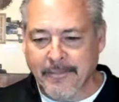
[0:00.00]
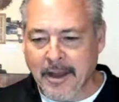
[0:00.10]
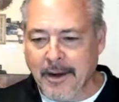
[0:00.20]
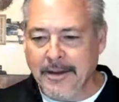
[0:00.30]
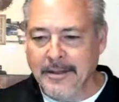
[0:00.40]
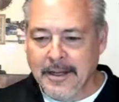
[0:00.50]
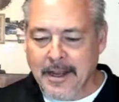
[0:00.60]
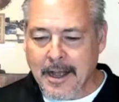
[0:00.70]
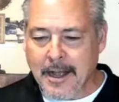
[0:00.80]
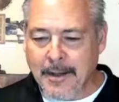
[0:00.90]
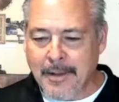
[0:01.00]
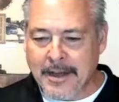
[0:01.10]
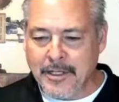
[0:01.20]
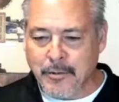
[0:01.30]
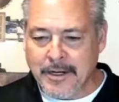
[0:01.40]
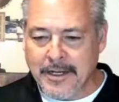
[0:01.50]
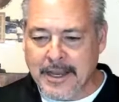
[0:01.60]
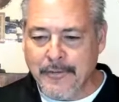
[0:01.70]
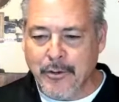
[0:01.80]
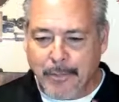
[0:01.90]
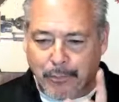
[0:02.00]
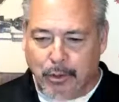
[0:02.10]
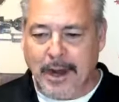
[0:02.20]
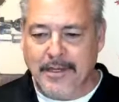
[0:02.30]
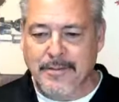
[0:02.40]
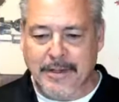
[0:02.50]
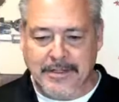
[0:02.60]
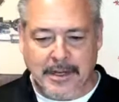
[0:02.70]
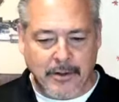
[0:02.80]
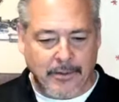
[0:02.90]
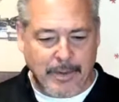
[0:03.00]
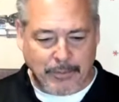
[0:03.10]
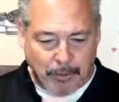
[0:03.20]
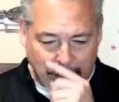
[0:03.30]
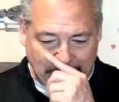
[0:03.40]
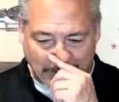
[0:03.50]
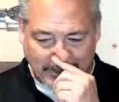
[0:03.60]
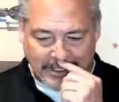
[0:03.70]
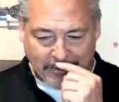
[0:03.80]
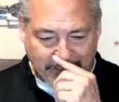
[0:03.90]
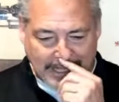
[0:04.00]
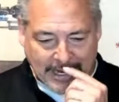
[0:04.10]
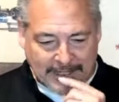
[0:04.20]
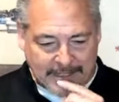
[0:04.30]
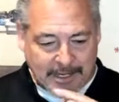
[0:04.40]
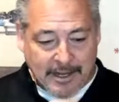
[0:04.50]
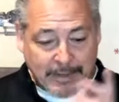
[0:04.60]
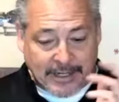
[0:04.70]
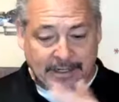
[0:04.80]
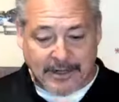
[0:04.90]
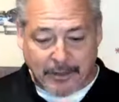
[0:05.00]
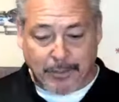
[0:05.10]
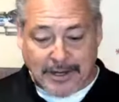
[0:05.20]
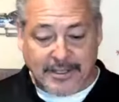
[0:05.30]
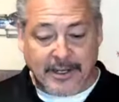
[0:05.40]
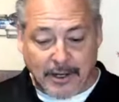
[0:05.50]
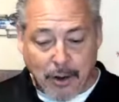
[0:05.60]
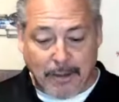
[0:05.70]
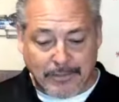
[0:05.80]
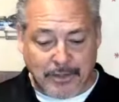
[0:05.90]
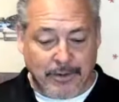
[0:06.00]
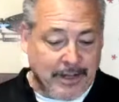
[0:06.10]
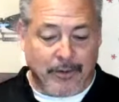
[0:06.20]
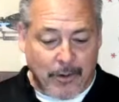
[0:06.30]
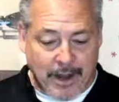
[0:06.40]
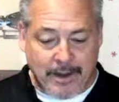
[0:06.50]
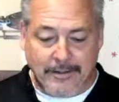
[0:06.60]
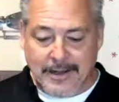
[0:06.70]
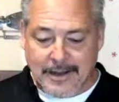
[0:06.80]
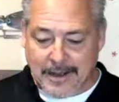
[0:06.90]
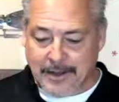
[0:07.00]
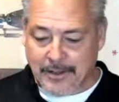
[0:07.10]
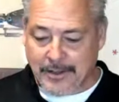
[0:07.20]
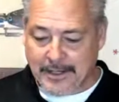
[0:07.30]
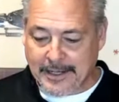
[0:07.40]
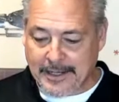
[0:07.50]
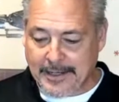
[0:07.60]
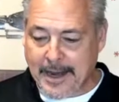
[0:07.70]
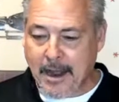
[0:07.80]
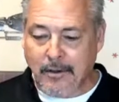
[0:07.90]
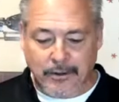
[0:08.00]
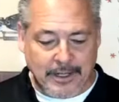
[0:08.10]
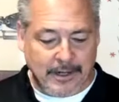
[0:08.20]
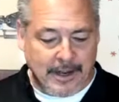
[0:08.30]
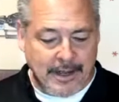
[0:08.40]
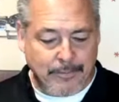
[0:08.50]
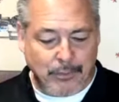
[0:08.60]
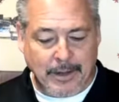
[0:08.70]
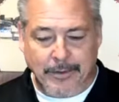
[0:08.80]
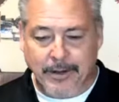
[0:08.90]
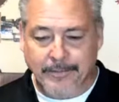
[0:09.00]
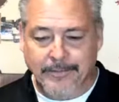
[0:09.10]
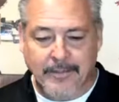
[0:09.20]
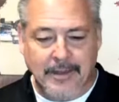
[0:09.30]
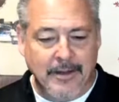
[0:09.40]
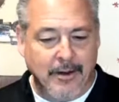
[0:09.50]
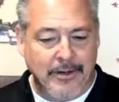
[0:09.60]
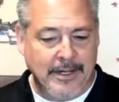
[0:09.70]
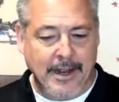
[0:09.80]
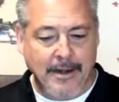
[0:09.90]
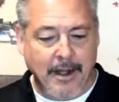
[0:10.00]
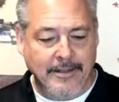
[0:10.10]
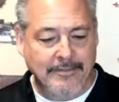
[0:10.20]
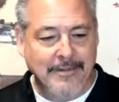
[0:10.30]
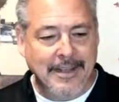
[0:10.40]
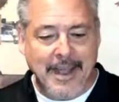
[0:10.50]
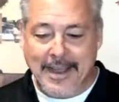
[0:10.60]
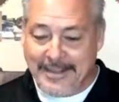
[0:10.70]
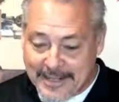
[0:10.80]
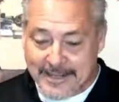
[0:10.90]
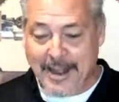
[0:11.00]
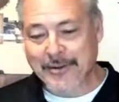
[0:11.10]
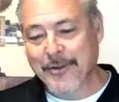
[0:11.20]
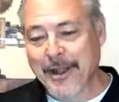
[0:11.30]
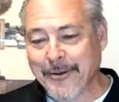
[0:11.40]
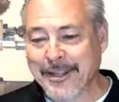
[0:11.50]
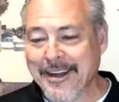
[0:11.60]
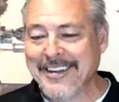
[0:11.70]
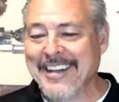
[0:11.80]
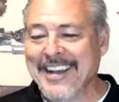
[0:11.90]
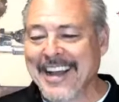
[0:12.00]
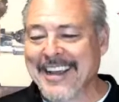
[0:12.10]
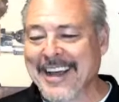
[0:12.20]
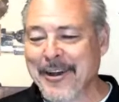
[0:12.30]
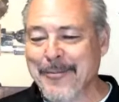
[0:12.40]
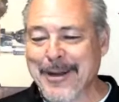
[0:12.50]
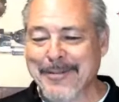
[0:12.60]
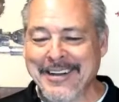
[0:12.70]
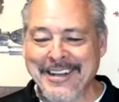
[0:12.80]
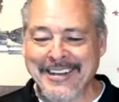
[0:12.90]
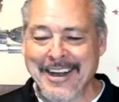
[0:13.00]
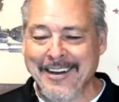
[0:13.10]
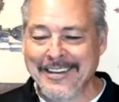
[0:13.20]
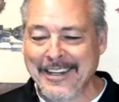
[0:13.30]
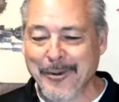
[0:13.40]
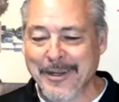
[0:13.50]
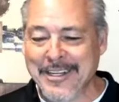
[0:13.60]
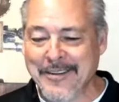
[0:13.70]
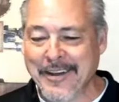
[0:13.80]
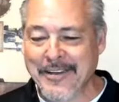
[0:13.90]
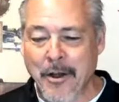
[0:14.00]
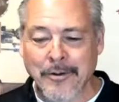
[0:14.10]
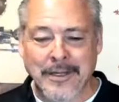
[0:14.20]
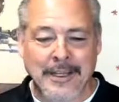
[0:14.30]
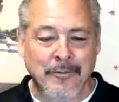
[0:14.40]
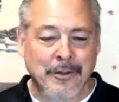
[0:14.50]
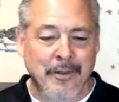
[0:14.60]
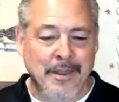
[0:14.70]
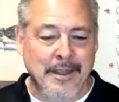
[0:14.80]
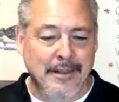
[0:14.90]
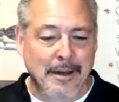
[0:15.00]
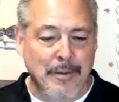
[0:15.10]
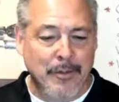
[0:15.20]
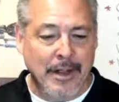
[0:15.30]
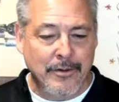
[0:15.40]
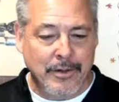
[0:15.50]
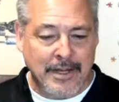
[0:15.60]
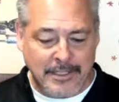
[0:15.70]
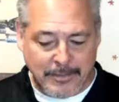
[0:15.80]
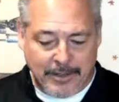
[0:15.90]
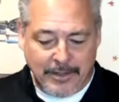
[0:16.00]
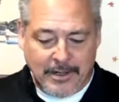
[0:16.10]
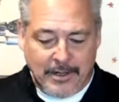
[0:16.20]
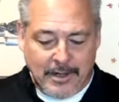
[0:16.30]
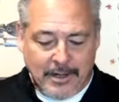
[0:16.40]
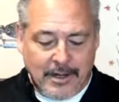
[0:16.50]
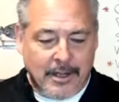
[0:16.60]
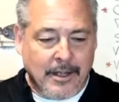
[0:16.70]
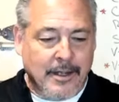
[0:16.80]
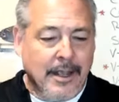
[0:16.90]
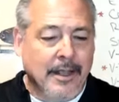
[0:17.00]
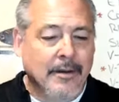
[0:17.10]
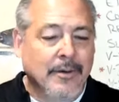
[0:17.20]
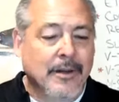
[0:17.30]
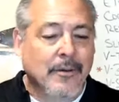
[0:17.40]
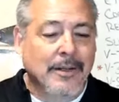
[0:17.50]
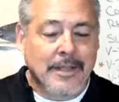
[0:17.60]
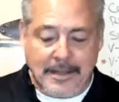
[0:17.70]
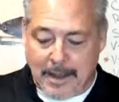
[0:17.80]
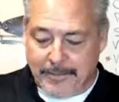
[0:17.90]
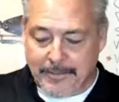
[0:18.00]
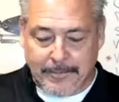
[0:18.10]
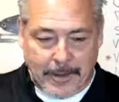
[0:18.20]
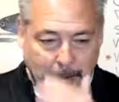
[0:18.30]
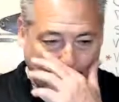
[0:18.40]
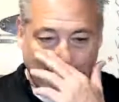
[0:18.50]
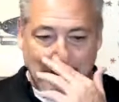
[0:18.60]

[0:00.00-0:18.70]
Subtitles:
All right. I just wanted to give you the price because I know that people will be interested in what that is, but the price is going to go up. So either way, you need to get it now. Hold on. I had it pulled up here, or did I not? I did not do that. Hold on. I got to open up an incognito because if I don't, it will think that I'm a brand new customer. And we don't want that to happen. There you go.